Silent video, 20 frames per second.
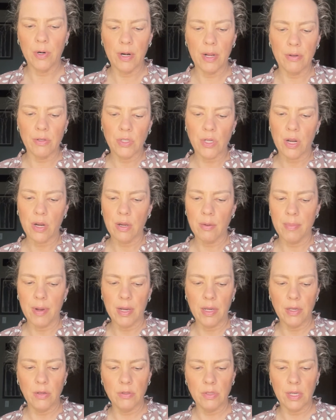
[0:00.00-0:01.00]
I was talking
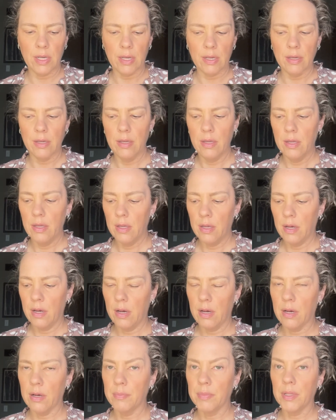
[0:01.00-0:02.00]
about using
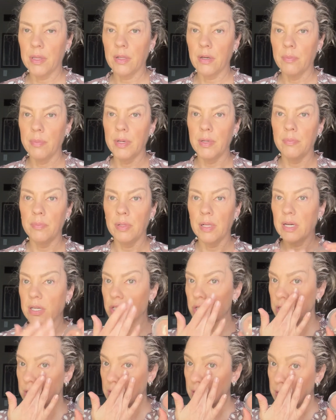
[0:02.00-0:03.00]
a little bit of
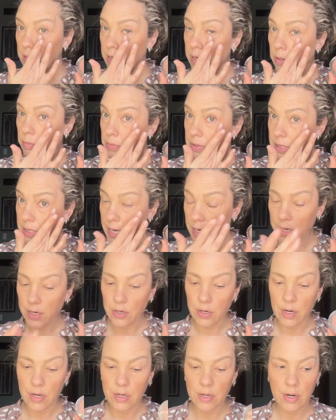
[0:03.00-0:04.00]
blush to help set
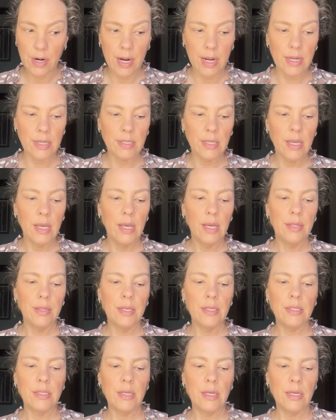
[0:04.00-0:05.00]
your under eyes.
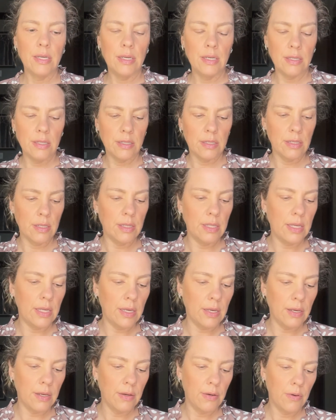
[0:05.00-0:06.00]
This is
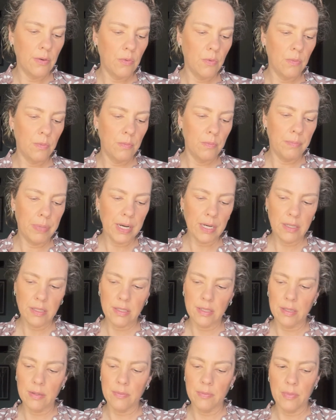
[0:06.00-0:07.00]
the
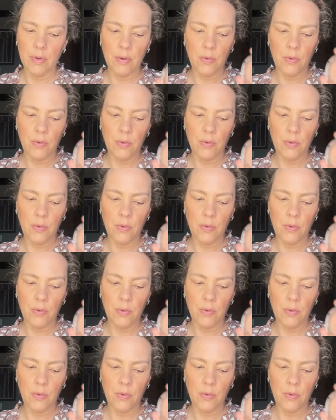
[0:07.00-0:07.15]
BUXOM